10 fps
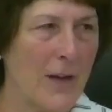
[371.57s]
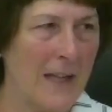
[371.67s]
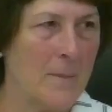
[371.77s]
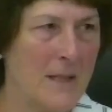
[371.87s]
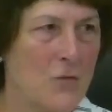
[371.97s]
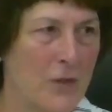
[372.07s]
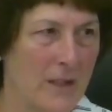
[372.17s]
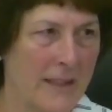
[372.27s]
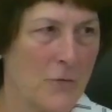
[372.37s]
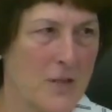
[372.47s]
elementary
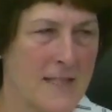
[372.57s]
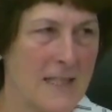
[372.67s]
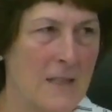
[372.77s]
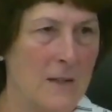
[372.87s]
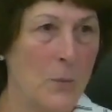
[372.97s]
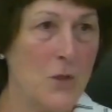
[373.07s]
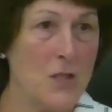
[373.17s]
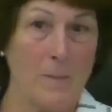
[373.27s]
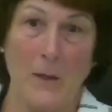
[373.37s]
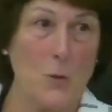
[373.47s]
literacy, which is
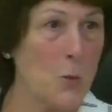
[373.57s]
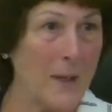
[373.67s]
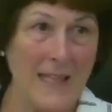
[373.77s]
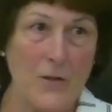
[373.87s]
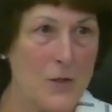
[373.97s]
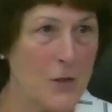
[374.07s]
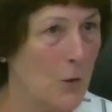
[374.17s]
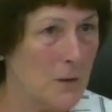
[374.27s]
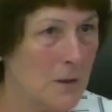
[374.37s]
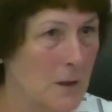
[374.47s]
about 20 years
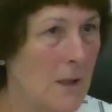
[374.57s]
old.